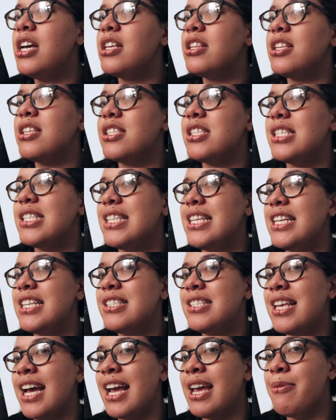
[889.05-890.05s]
This is the
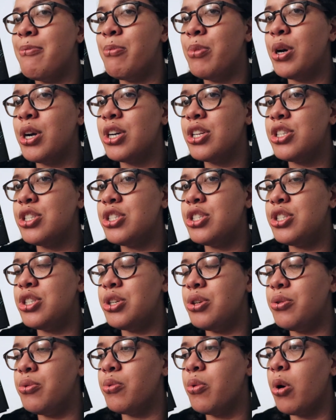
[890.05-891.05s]
second book
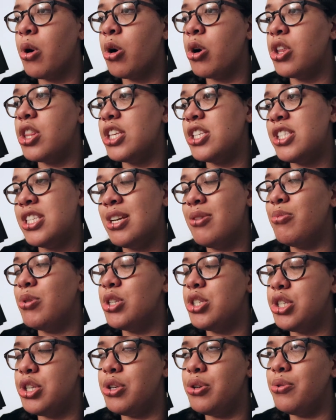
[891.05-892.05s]
to, or the
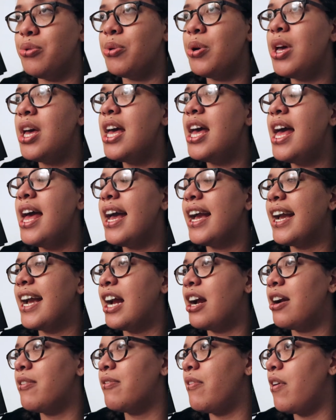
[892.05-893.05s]
sequel to,
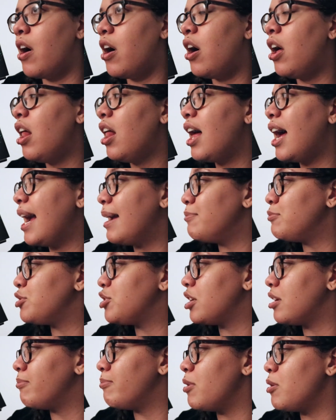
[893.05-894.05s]
Caraval. I'm
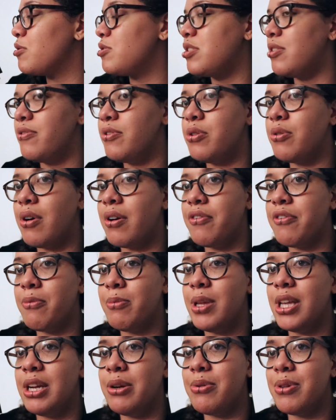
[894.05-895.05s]
sure most of you are
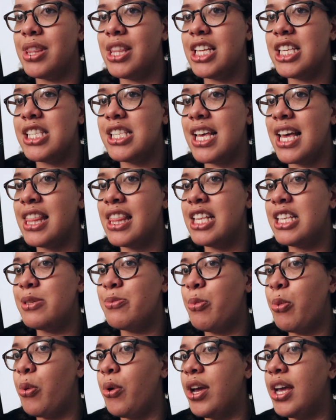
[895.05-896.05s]
familiar with this at this
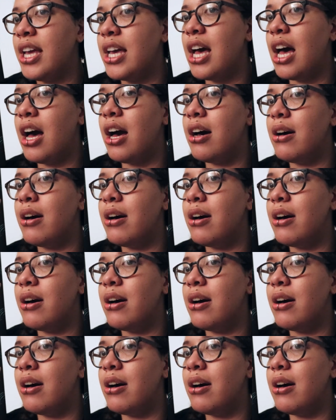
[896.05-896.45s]
point.